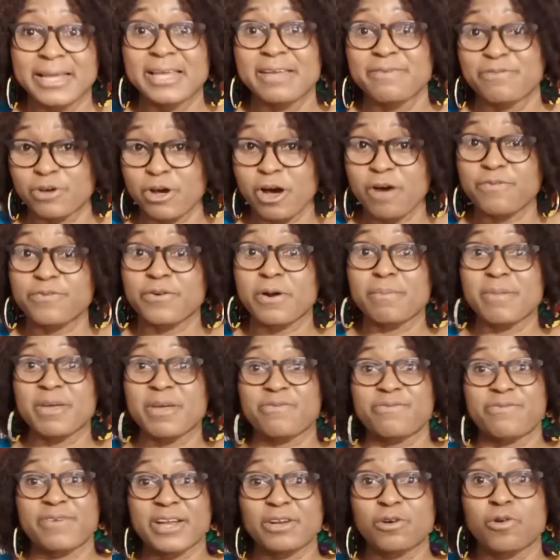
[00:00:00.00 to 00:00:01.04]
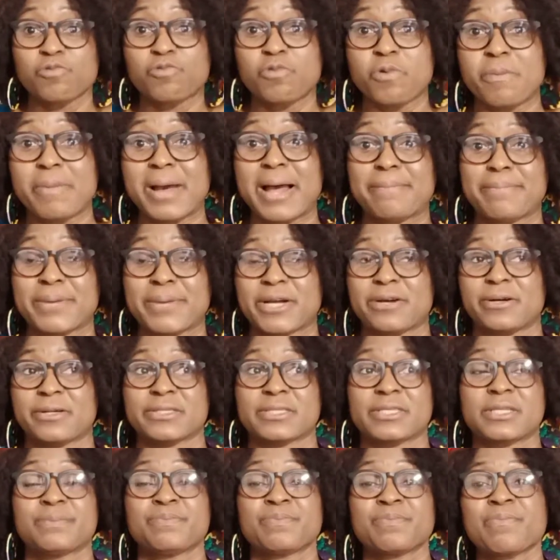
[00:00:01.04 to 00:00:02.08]
It comes from a fellow woman,
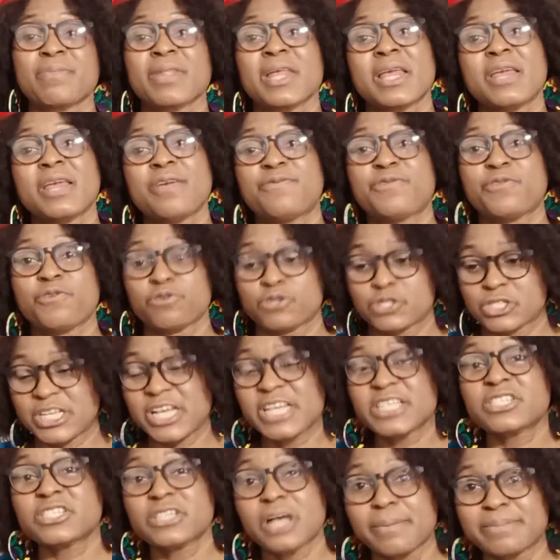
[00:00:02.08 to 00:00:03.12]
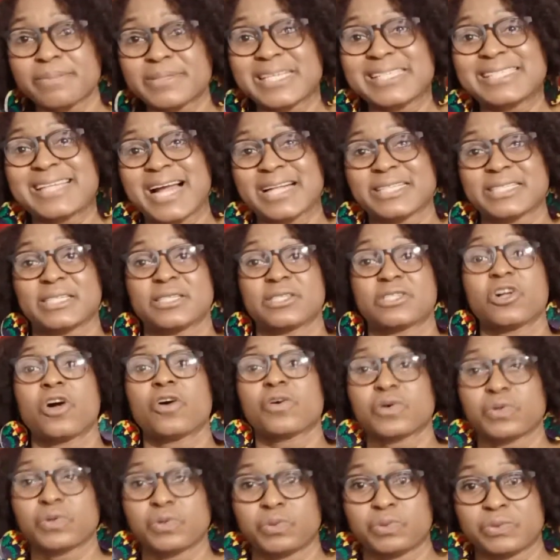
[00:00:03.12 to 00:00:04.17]
because if you see something that is
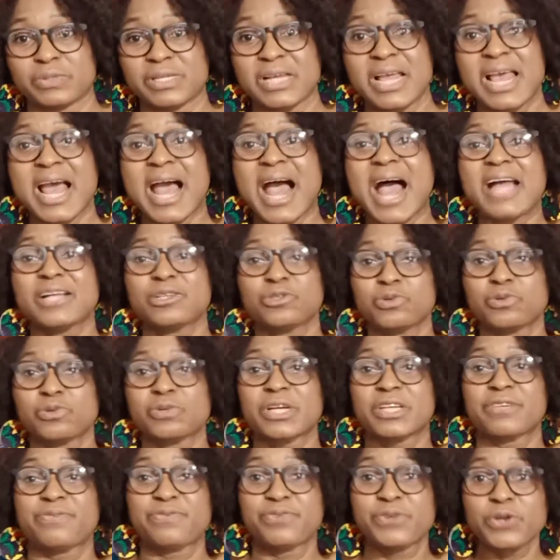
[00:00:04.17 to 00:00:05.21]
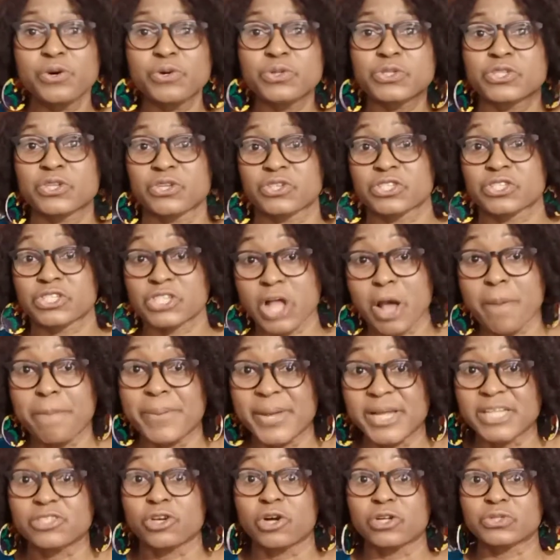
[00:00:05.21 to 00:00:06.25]
not good and you refuse to stop
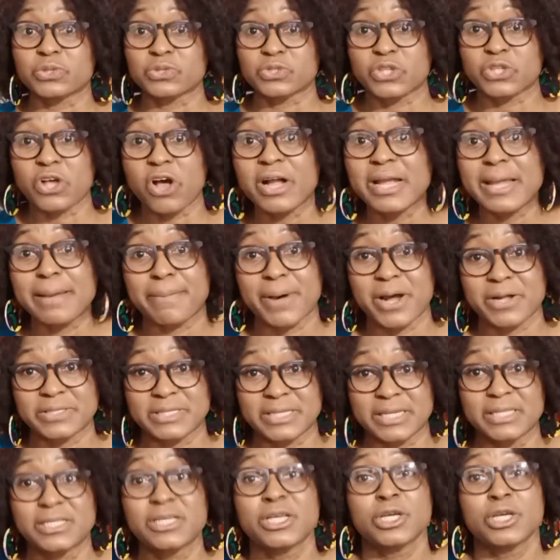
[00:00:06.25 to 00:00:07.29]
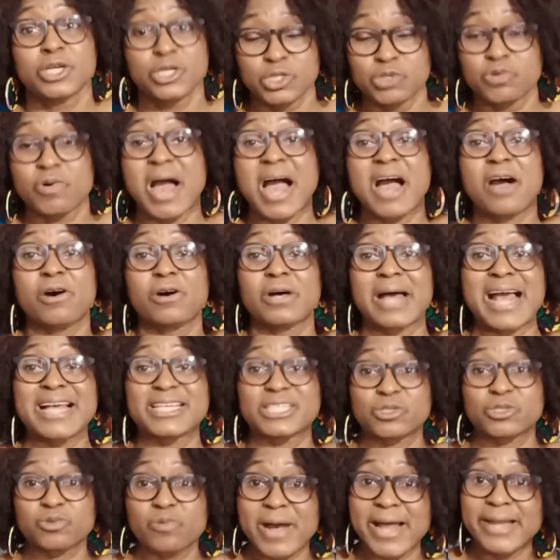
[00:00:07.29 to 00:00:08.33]
it or to talk about it, you are
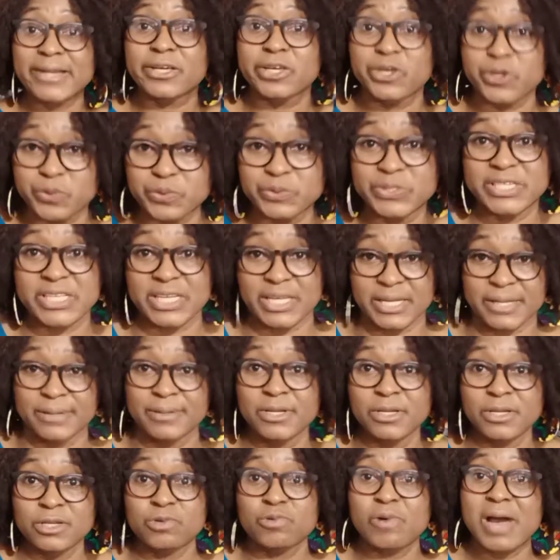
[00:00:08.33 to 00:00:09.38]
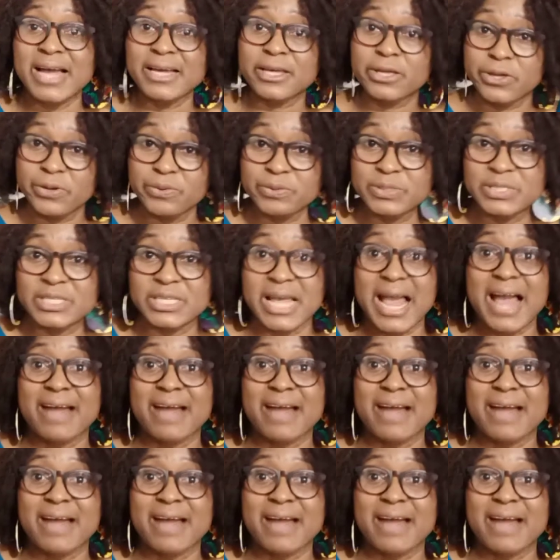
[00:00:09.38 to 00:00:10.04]
as well guilty. You are guilty.